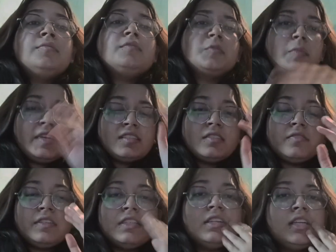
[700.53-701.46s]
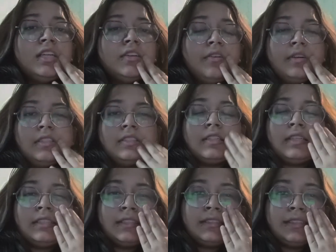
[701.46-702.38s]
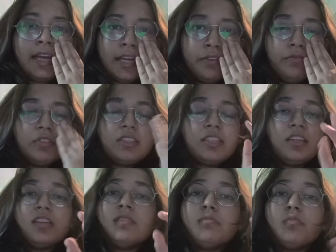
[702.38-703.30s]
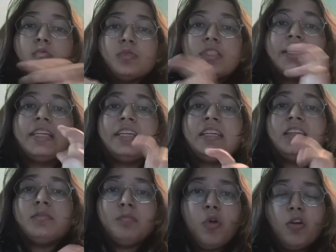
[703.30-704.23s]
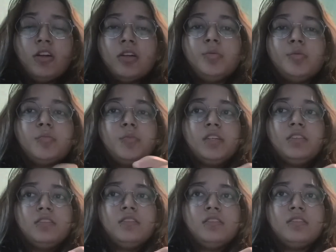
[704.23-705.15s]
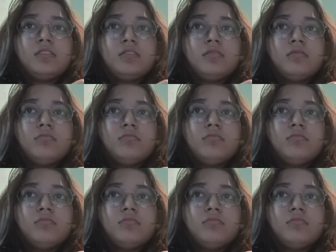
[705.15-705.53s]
Specifically, honestly, that time was taken mostly in mockups because